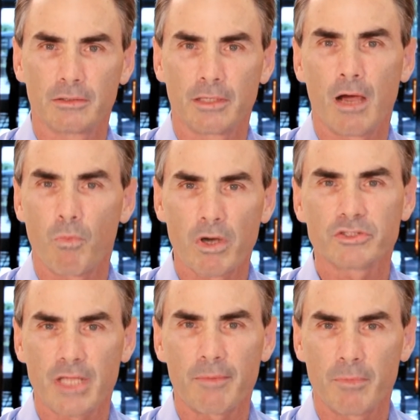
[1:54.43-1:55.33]
Now, what
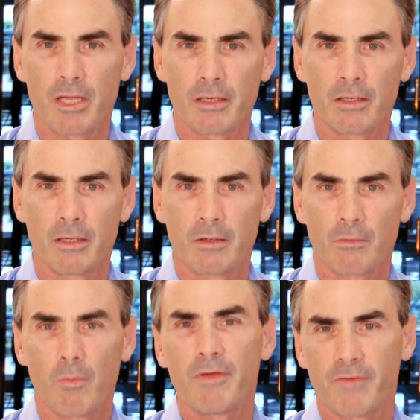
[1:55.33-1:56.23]
does that mean?
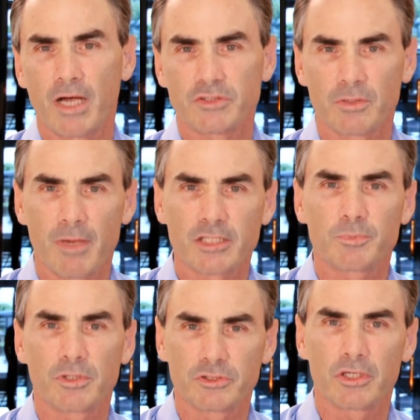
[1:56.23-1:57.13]
Well, we've got some
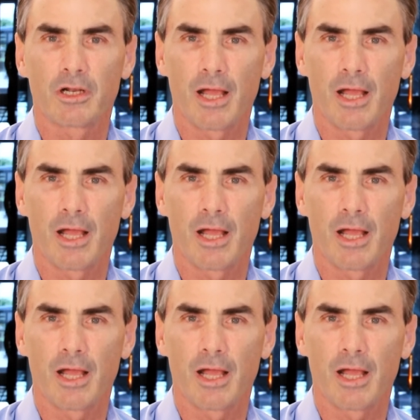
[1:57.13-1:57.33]
experts that are going